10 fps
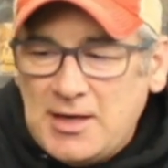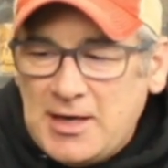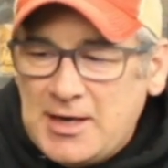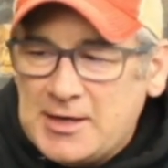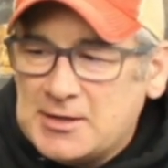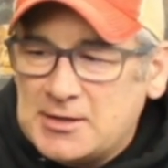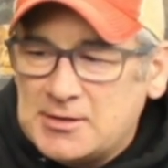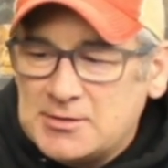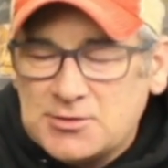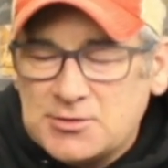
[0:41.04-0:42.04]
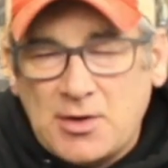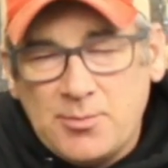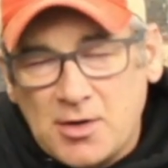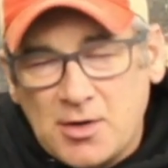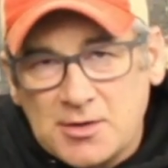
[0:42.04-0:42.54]
And so I
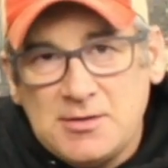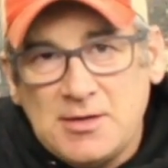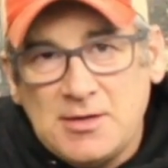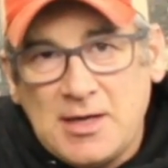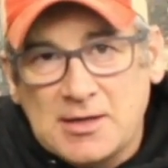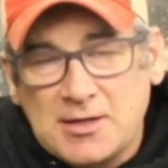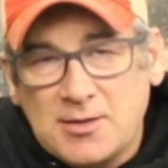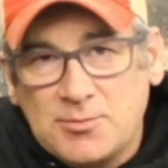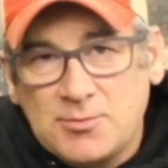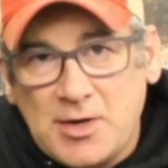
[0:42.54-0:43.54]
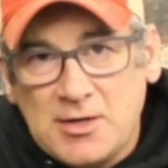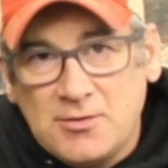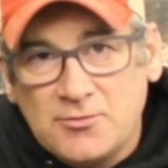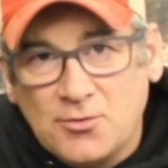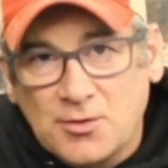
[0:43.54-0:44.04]
bought it and I kept
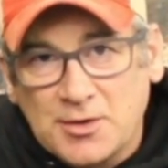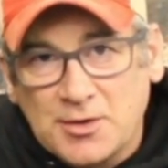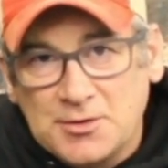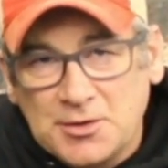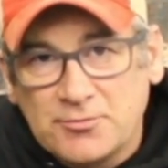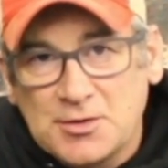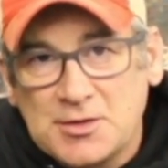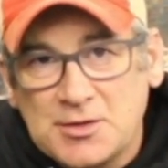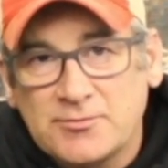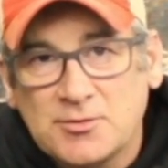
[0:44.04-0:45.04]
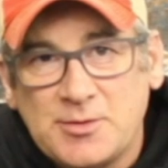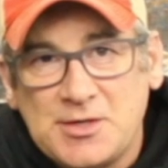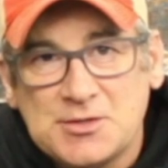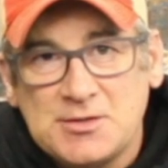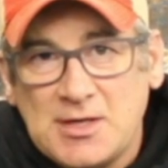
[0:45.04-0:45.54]
waiting for a delivery
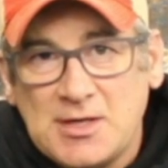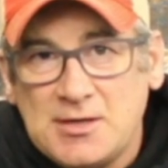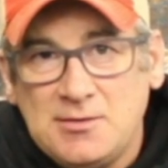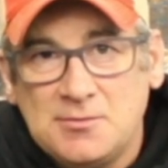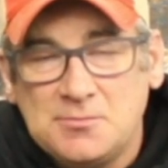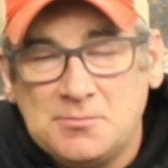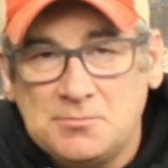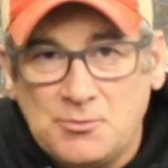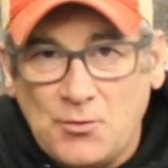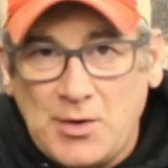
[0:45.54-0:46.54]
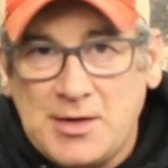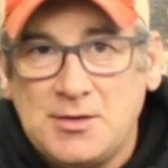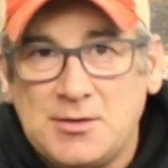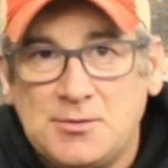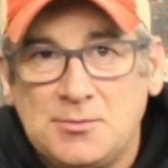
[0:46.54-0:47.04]
confirmation date.
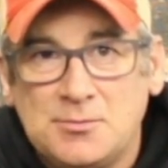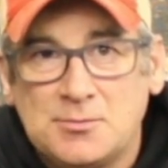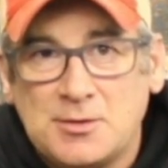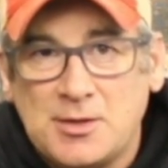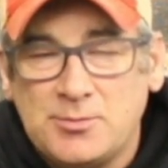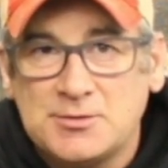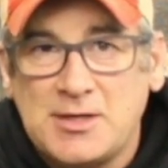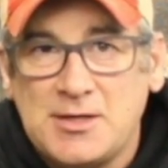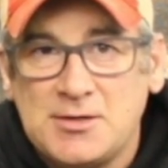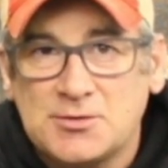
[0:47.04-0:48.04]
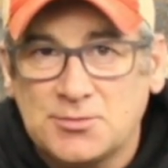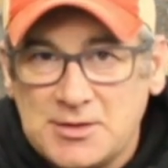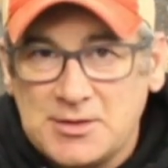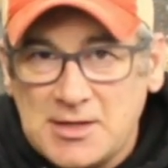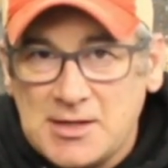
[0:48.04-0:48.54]
Waited a couple days,
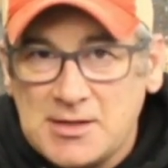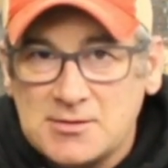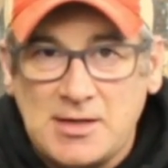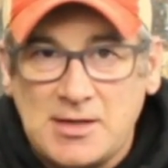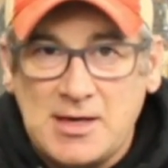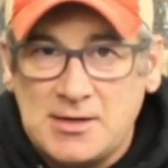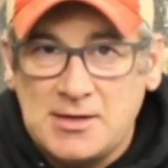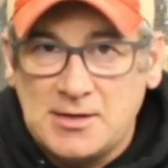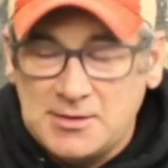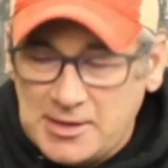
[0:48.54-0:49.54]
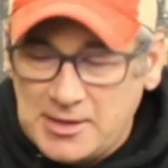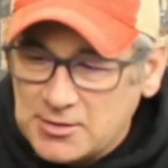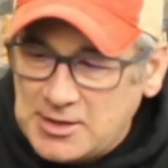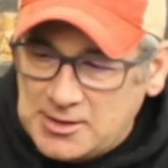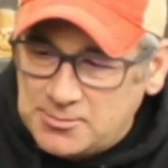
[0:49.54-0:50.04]
3 days, and never
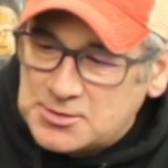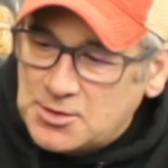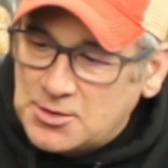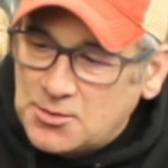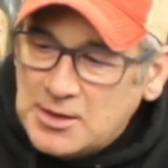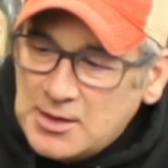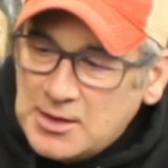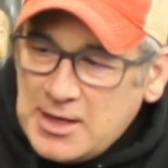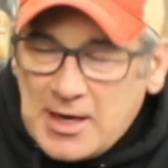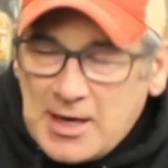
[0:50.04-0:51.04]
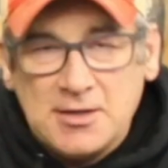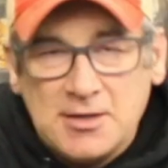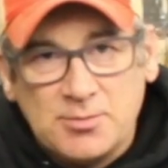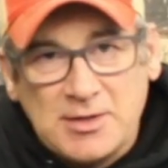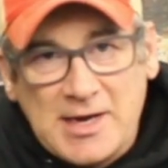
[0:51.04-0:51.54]
came. So I ended
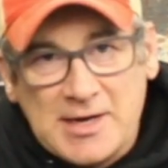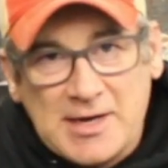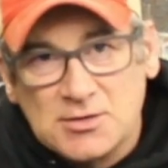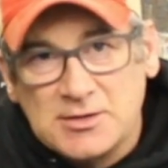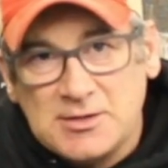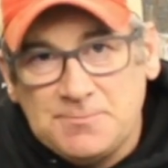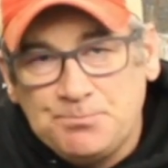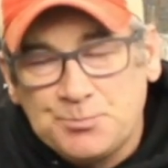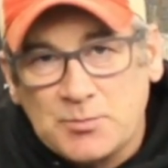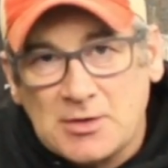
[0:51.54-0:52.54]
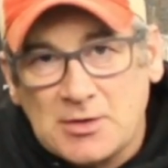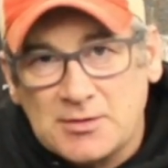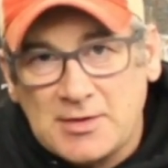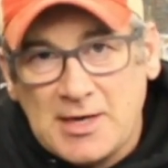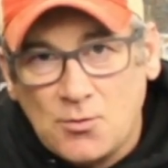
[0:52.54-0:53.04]
up canceling
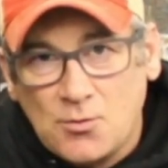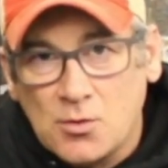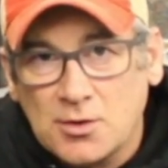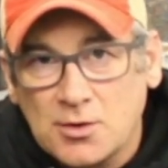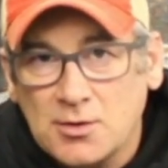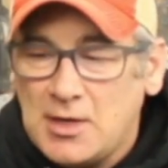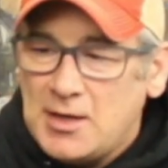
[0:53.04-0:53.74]
that order.